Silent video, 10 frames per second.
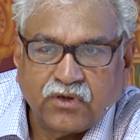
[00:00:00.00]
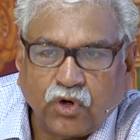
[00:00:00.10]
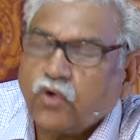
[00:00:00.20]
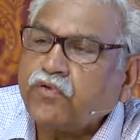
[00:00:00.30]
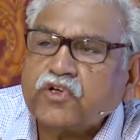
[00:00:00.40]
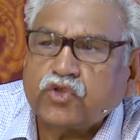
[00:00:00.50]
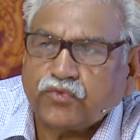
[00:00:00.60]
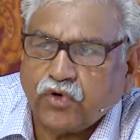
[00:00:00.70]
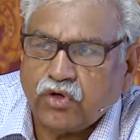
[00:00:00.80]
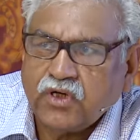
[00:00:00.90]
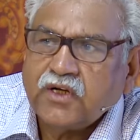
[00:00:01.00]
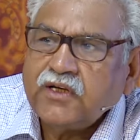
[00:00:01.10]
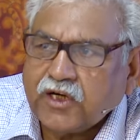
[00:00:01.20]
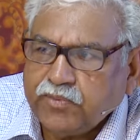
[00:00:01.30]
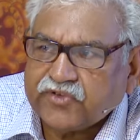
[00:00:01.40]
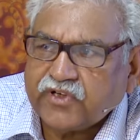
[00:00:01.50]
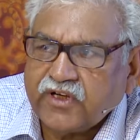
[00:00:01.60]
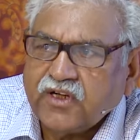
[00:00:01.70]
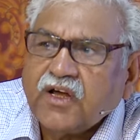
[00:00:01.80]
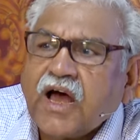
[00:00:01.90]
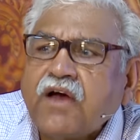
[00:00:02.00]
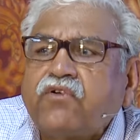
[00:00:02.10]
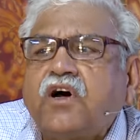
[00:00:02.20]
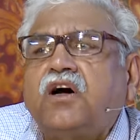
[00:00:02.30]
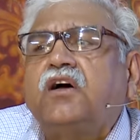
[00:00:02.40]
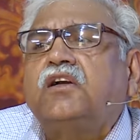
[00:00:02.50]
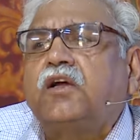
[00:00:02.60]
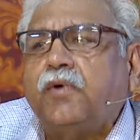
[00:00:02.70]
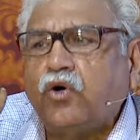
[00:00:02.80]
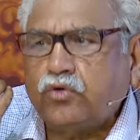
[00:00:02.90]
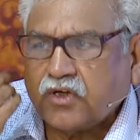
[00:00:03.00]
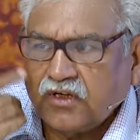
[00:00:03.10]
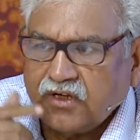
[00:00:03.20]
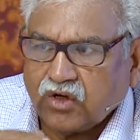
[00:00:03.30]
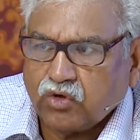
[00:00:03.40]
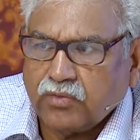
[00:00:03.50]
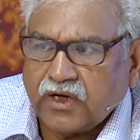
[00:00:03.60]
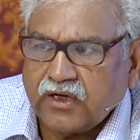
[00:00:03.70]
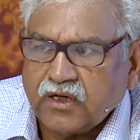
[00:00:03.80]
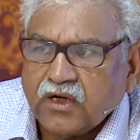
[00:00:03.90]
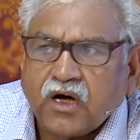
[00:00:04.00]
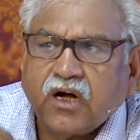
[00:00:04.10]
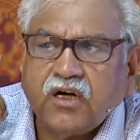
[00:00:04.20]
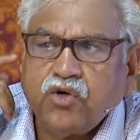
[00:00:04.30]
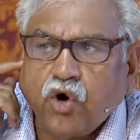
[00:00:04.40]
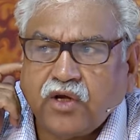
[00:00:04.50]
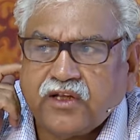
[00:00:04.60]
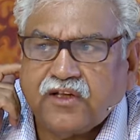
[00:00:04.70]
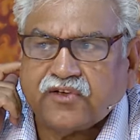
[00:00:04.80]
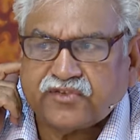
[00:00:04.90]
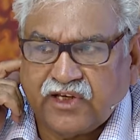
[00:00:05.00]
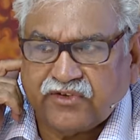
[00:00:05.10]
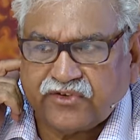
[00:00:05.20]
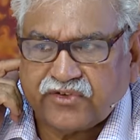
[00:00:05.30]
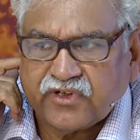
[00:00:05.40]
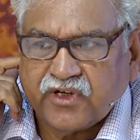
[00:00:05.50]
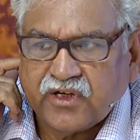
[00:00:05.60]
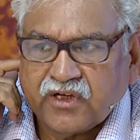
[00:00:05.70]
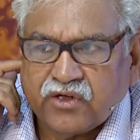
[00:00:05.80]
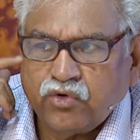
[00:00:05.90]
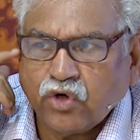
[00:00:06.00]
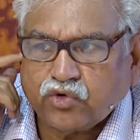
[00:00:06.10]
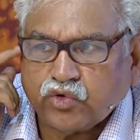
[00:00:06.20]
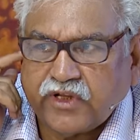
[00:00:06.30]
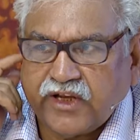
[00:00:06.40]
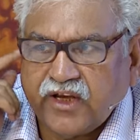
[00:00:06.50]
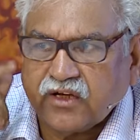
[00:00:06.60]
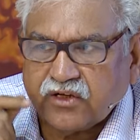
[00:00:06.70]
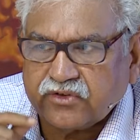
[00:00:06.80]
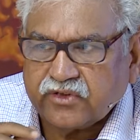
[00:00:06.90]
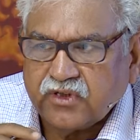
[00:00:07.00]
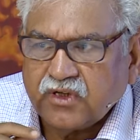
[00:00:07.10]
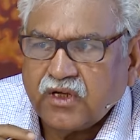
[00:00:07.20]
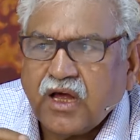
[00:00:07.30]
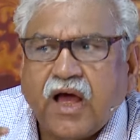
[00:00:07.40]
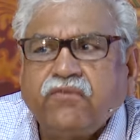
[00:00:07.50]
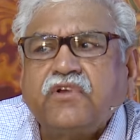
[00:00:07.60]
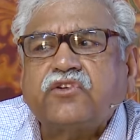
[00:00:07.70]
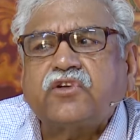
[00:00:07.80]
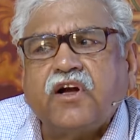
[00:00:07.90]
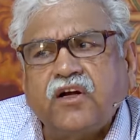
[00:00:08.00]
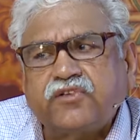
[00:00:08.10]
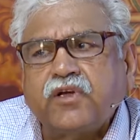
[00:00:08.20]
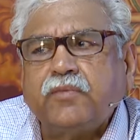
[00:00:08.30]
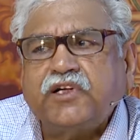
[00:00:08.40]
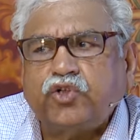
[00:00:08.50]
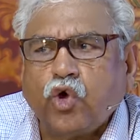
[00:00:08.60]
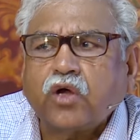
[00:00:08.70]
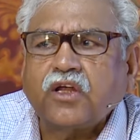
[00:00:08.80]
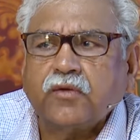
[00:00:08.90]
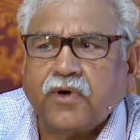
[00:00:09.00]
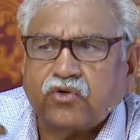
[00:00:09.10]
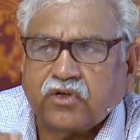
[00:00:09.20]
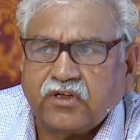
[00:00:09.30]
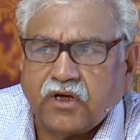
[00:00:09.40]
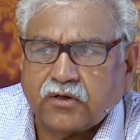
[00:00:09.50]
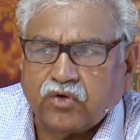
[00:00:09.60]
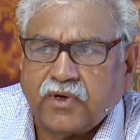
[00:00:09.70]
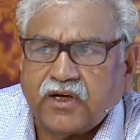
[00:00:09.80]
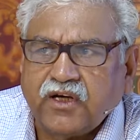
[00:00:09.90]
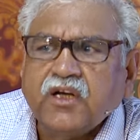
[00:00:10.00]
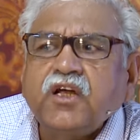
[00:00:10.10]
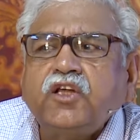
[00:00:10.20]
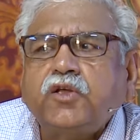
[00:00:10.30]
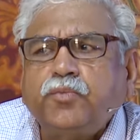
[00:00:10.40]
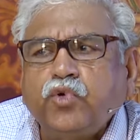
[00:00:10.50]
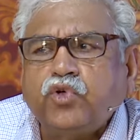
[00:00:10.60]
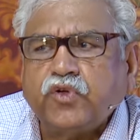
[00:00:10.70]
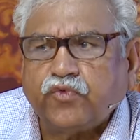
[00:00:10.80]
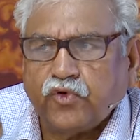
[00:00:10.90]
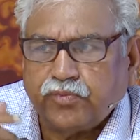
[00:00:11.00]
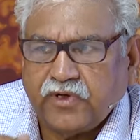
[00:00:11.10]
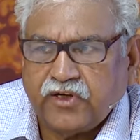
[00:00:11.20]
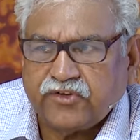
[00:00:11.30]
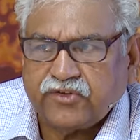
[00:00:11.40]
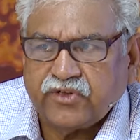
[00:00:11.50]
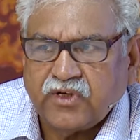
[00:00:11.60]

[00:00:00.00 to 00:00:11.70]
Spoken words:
Or first of all, let me say, I have heard about Kanyakumari. Heard not in this sense, not through the ears. I've just heard somebody talking about Kanyakumari. It's a beautiful place.